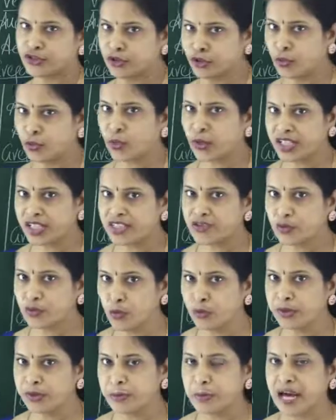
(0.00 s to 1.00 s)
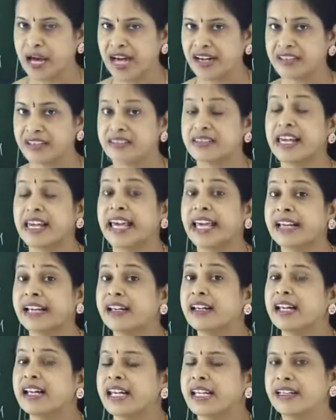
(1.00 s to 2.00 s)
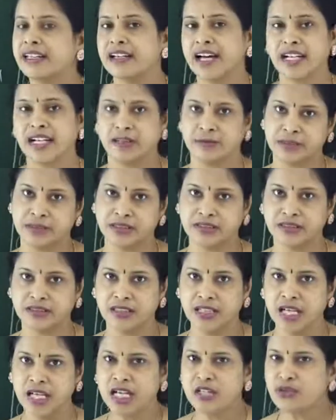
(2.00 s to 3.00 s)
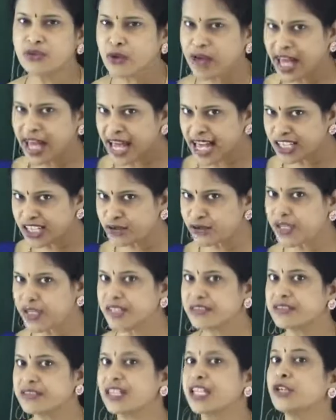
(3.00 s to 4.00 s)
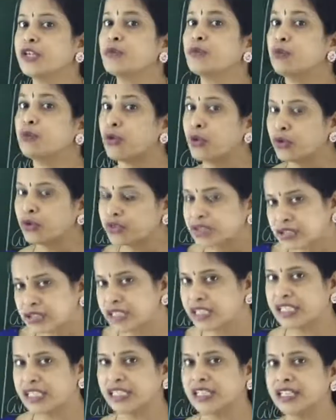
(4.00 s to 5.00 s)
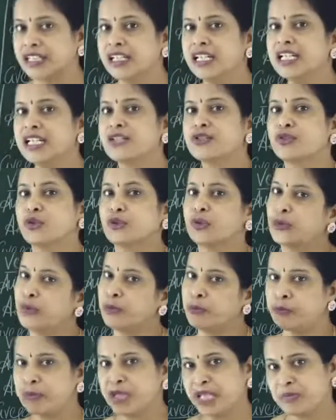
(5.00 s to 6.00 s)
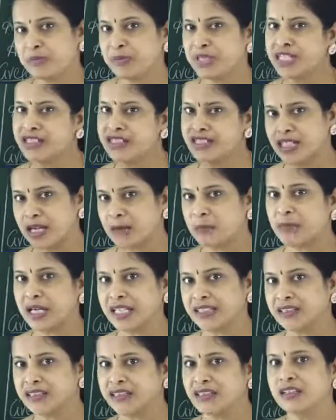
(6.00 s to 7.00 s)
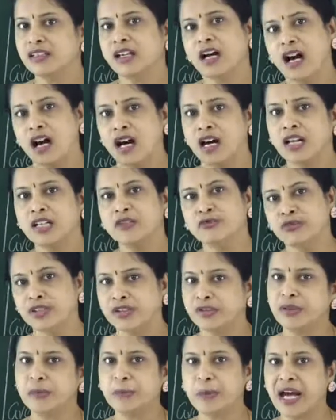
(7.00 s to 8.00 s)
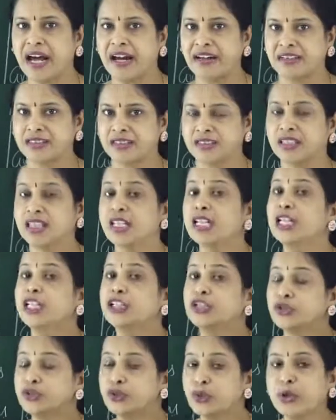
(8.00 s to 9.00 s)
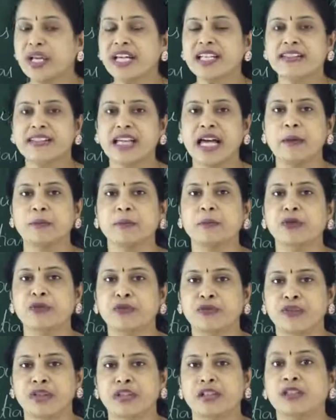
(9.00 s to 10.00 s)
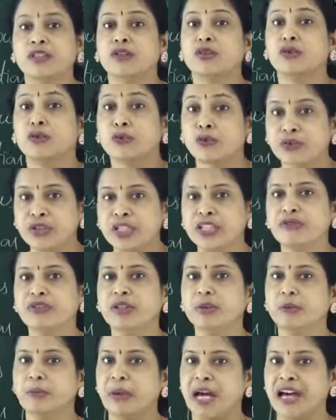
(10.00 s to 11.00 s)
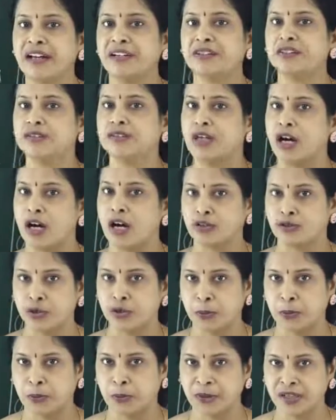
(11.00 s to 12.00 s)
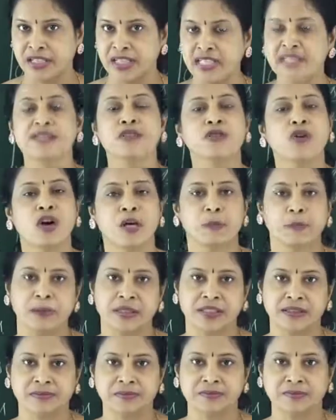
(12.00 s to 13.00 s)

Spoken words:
You know what is oviparous? Egg-laying animals. So as we are saying mostly, so maybe some other are viviparous. The good example for viviparous arthropodan is scorpion.